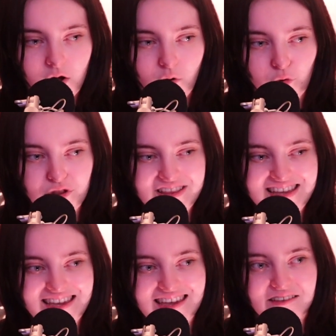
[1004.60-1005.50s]

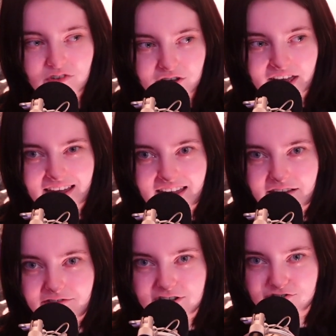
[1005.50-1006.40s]
Only do it
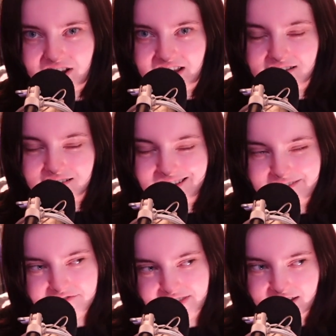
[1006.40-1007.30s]
if it's right, kind
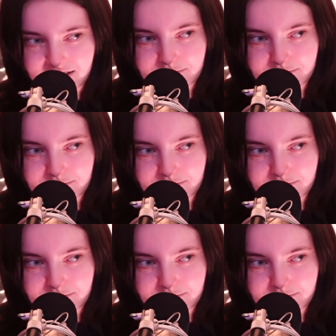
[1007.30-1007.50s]
of thing.